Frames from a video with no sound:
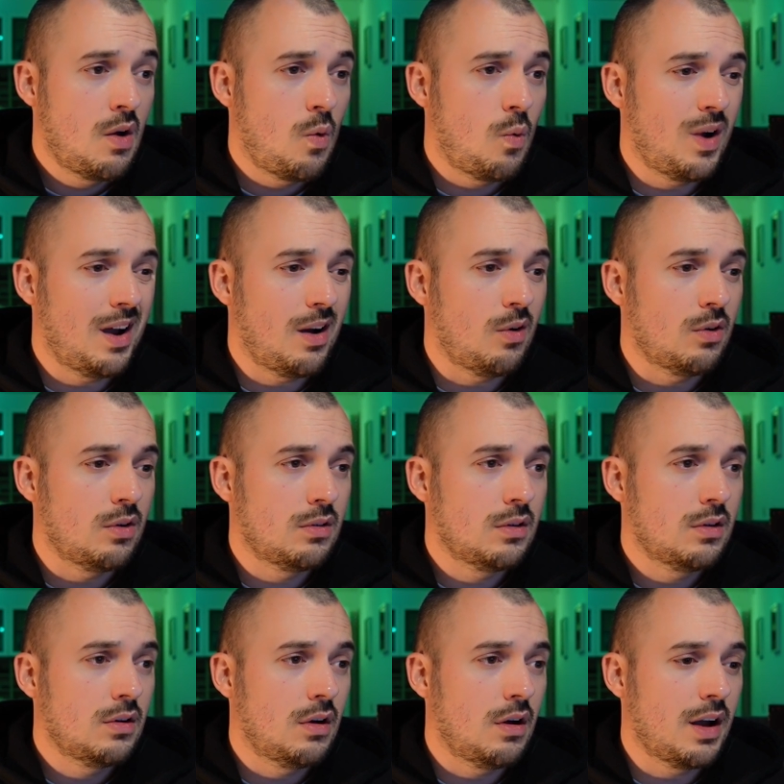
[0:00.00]
Wow.
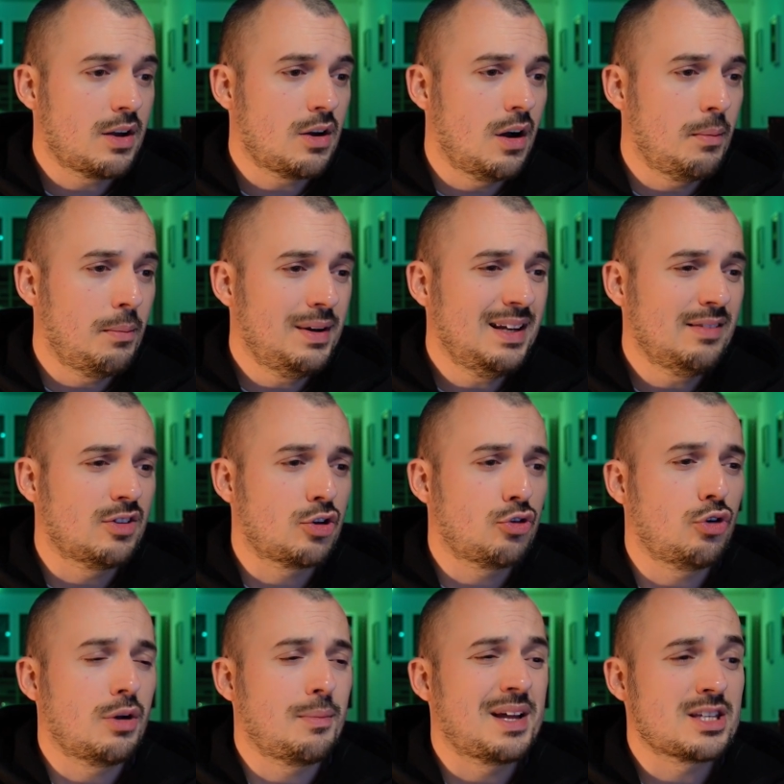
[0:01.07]
I can't believe the
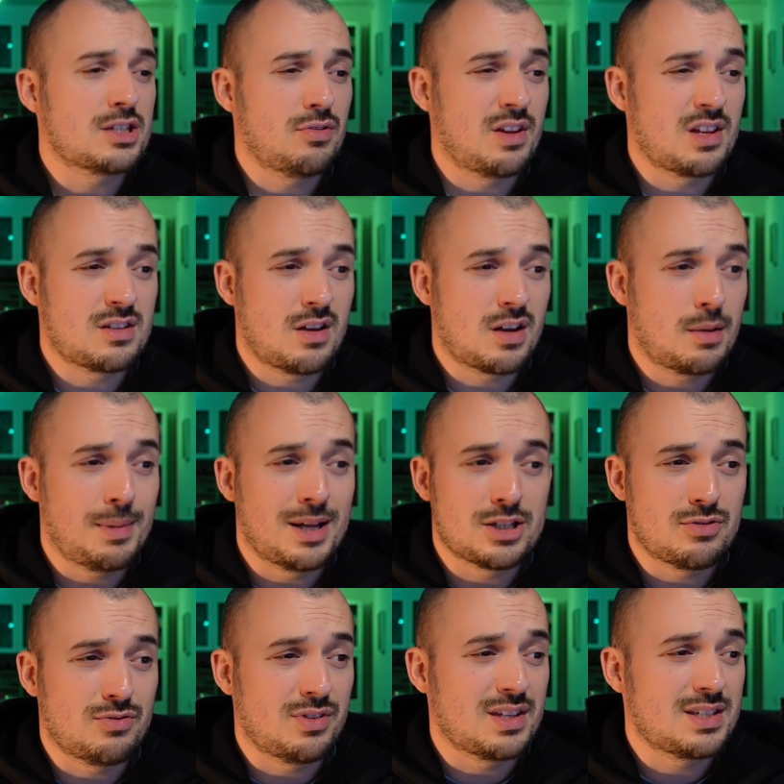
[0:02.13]
Chronomancer and the
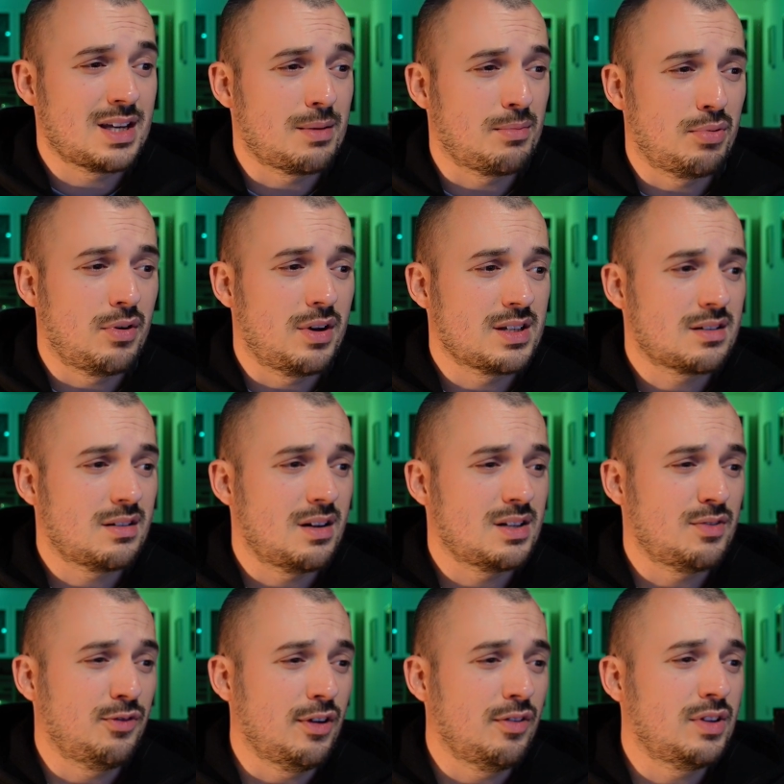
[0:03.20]
Psychomancer were the same price, guys.
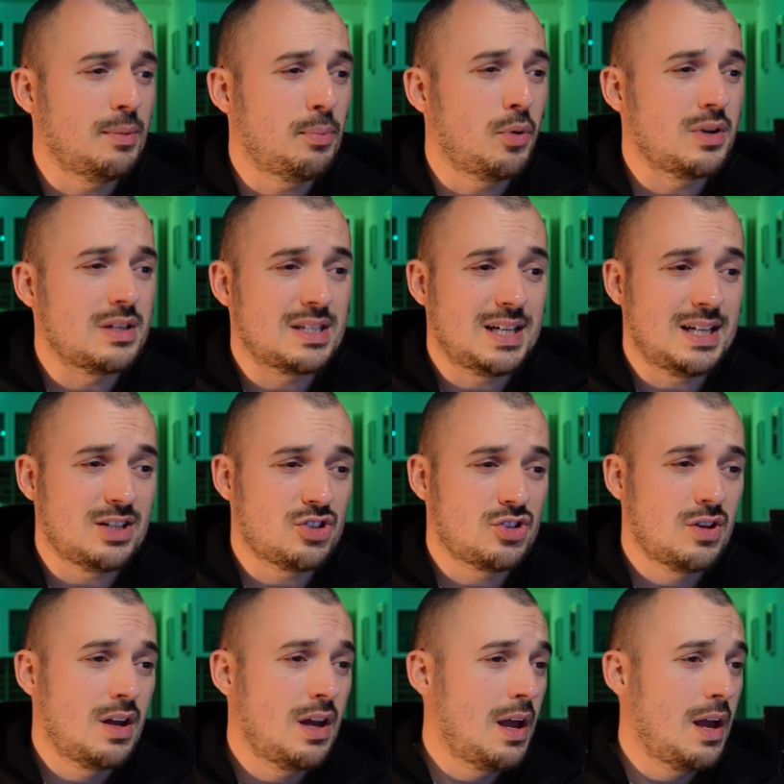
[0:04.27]
50 points each.